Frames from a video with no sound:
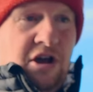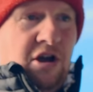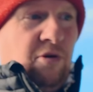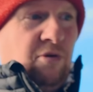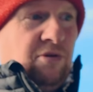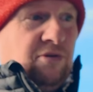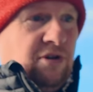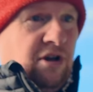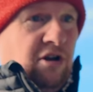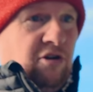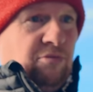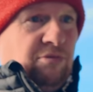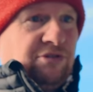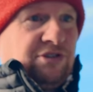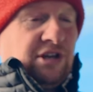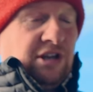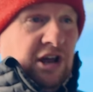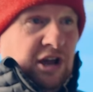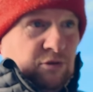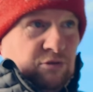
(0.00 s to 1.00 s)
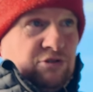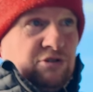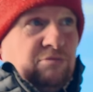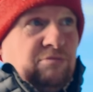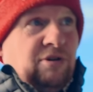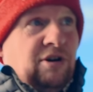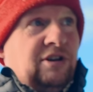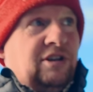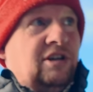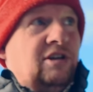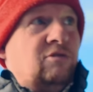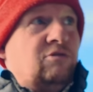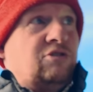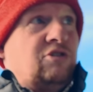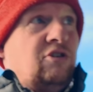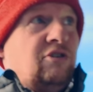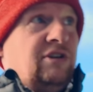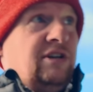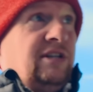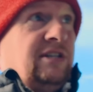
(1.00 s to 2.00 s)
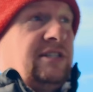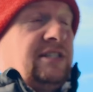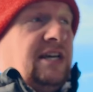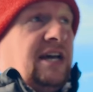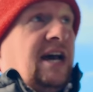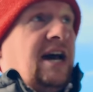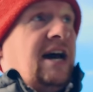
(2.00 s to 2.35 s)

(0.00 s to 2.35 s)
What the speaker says: No, but I know somebody who's done it.